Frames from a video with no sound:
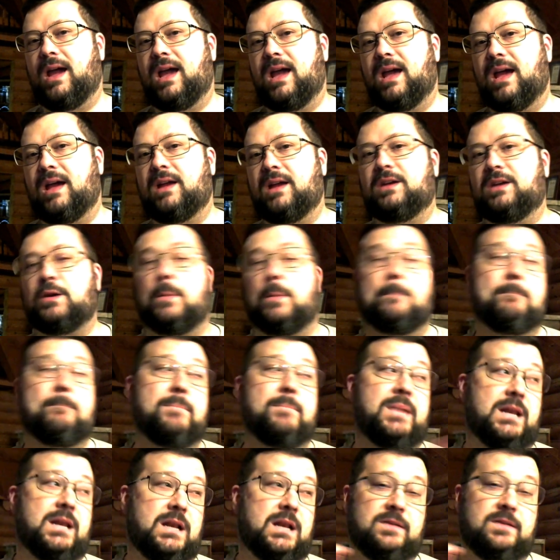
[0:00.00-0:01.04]
and
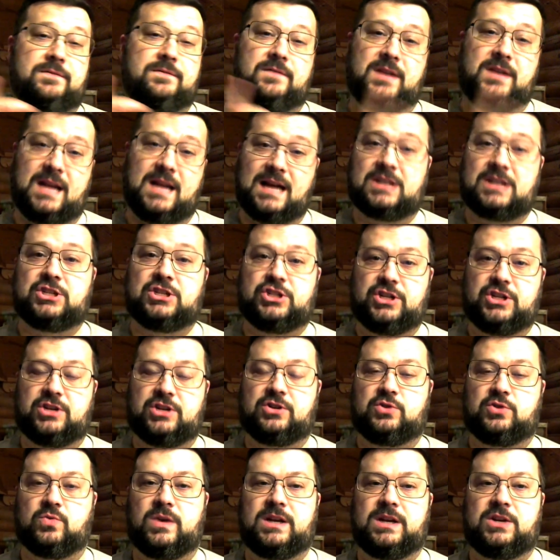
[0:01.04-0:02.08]
middle of next year,
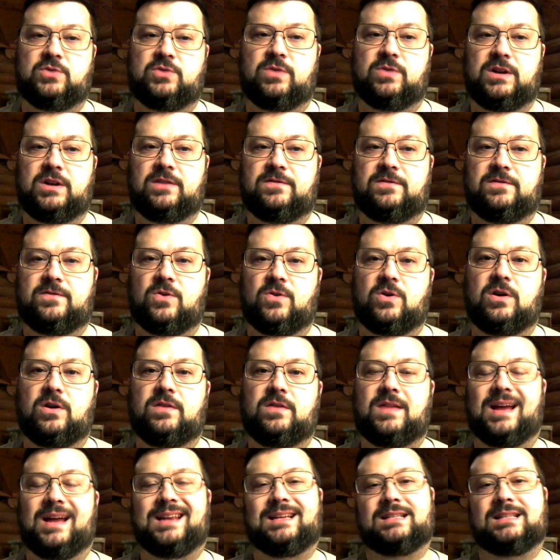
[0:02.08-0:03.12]
2024,
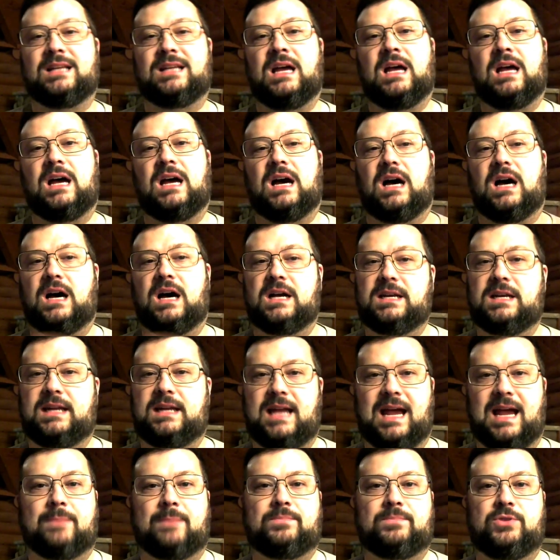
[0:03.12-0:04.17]
that is
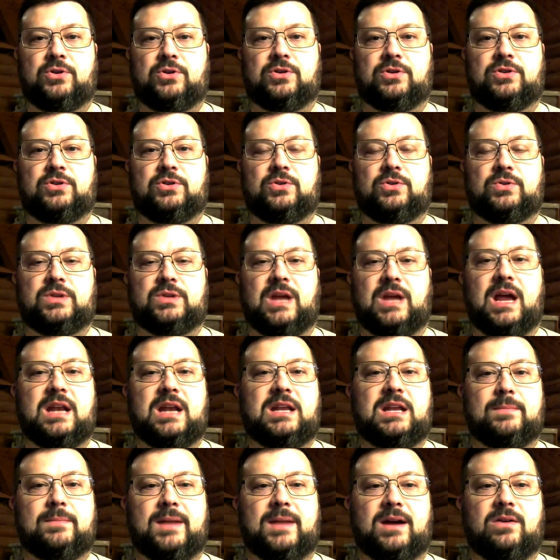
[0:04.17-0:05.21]
uncapped. You can use
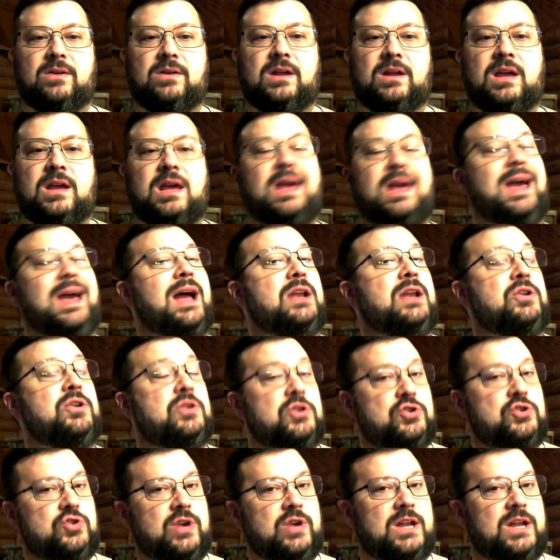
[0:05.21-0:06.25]
any amount, and you
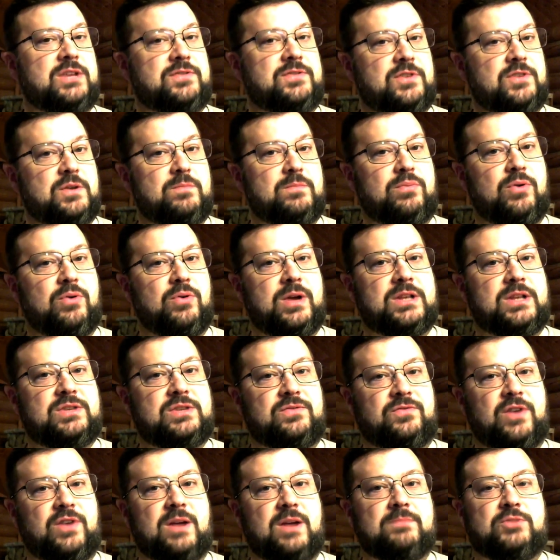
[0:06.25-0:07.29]
can transfer in points
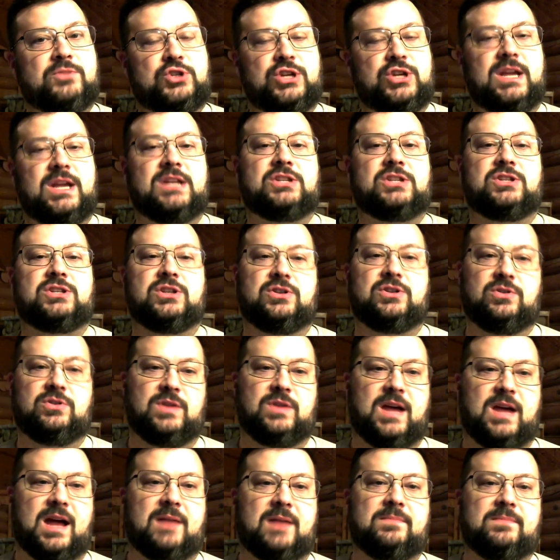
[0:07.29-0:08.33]
from Chase to do
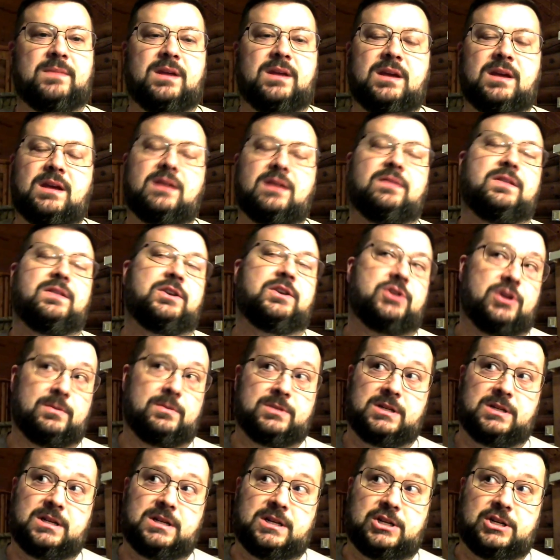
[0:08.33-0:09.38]
that. The
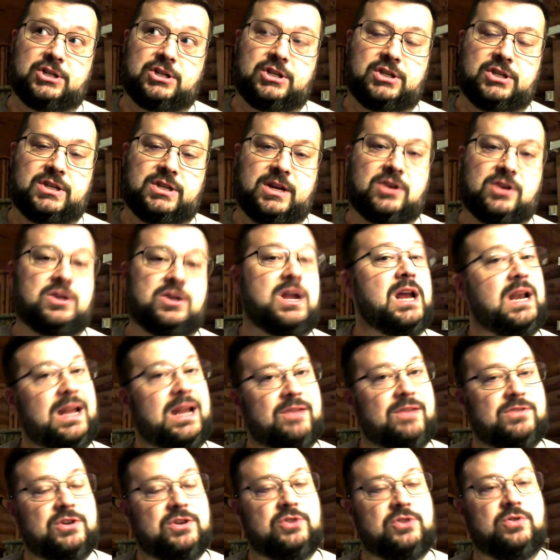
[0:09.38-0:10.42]
terms and conditions say you're not
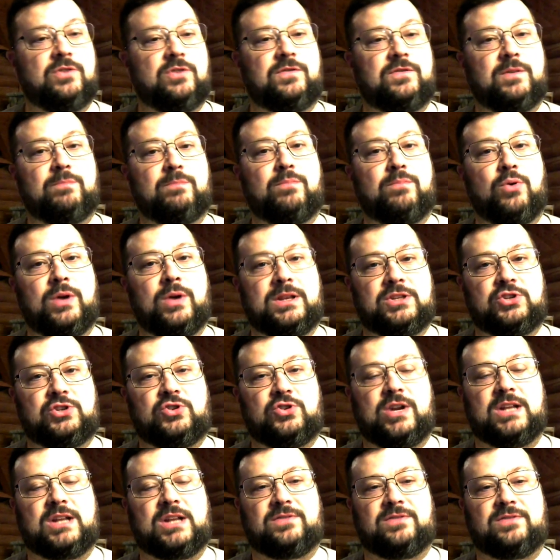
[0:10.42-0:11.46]
allowed to do it for points
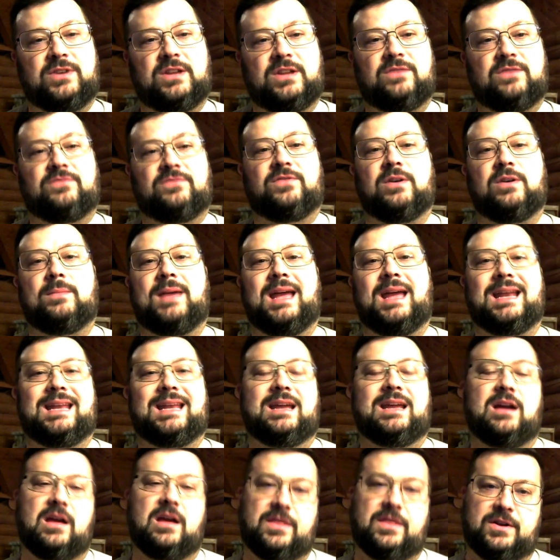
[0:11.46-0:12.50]
transferred in from
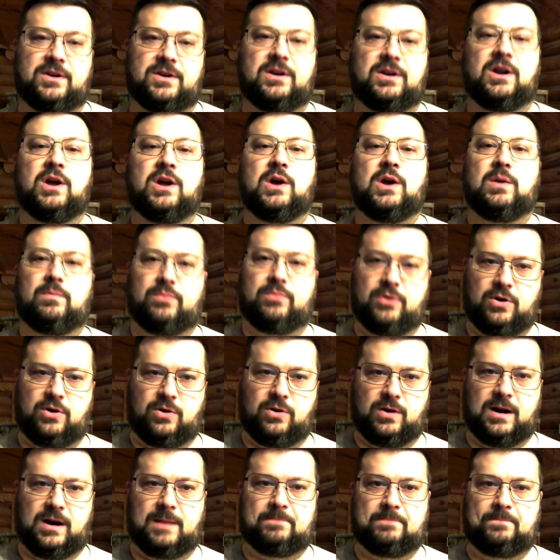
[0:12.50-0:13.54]
any other
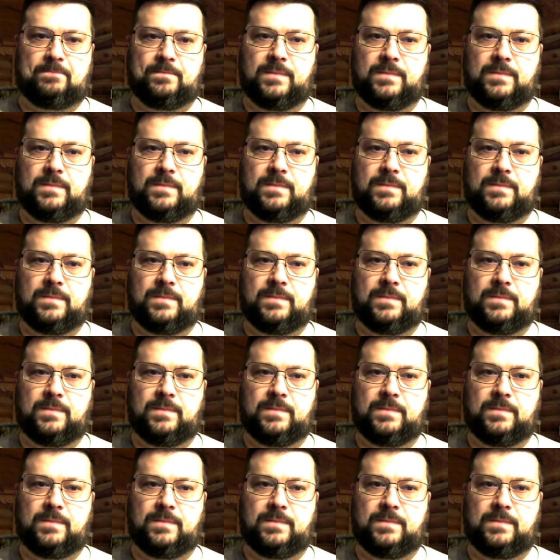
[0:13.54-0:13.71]
program.